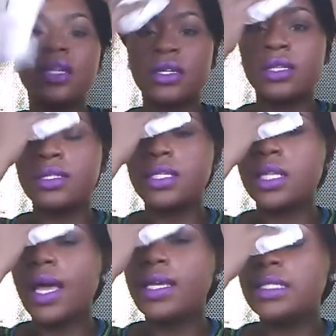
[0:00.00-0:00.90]
under these
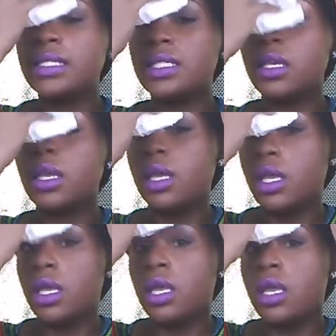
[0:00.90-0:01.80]
lights,
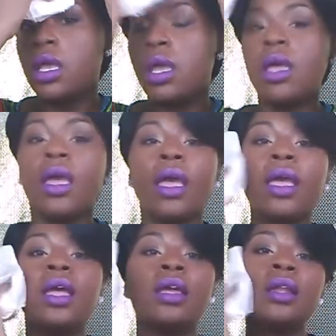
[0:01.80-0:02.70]

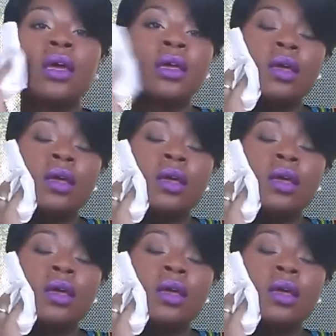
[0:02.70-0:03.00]
and